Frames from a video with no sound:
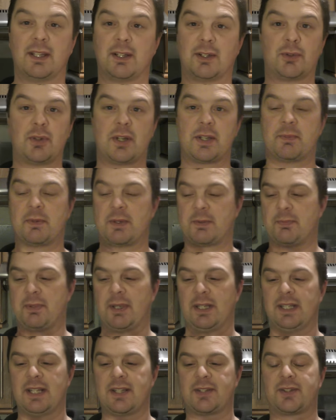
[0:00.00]
Christmas
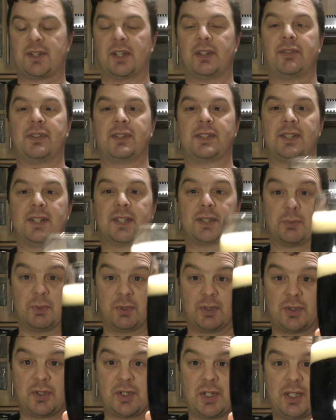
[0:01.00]
beer. Let's dive into this
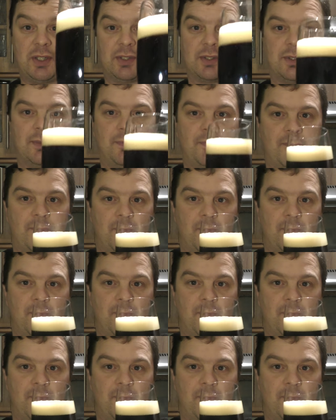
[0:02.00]
one. Cheers.